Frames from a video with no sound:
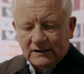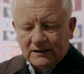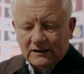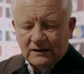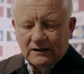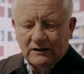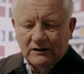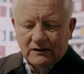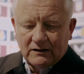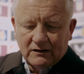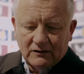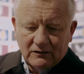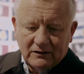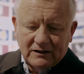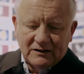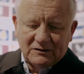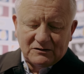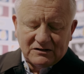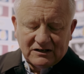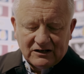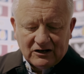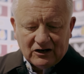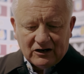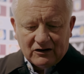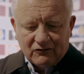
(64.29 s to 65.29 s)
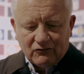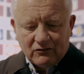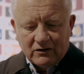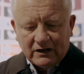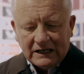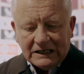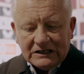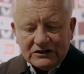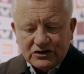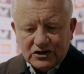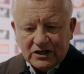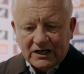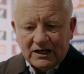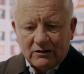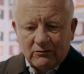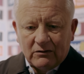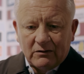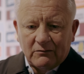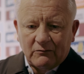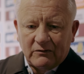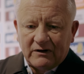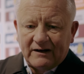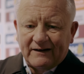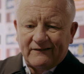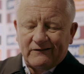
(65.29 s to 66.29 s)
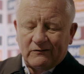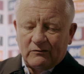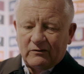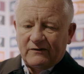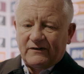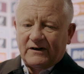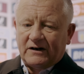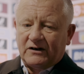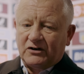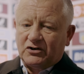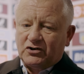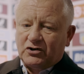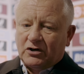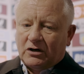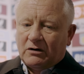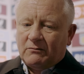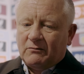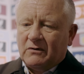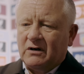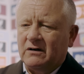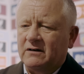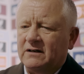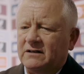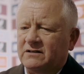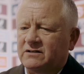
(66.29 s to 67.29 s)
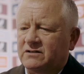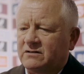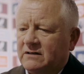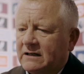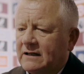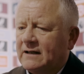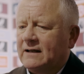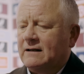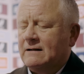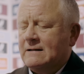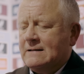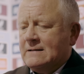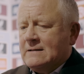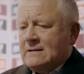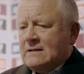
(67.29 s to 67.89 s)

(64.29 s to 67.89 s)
you know, now there's an ironic cheer when we've had a shot, but we